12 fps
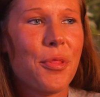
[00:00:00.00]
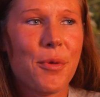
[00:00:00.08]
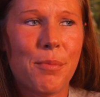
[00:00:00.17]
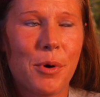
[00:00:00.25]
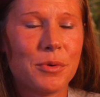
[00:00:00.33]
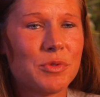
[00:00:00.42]

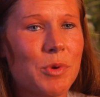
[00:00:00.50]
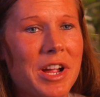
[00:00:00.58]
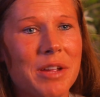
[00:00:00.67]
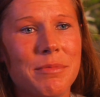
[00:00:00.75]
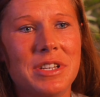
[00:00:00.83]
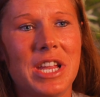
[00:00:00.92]
the most
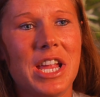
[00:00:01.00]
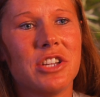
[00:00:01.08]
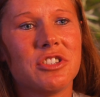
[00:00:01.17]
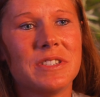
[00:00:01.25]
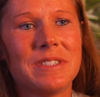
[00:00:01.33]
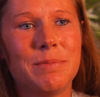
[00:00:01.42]

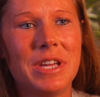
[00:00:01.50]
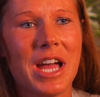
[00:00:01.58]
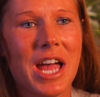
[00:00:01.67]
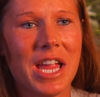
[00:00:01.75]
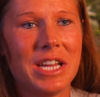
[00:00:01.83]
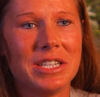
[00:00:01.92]
recommendations
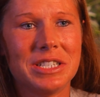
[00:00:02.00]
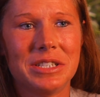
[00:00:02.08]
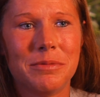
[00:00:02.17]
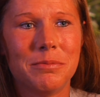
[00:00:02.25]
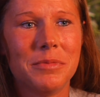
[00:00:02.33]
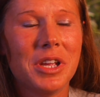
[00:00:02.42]
behind
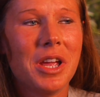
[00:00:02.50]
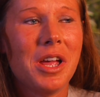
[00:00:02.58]
him.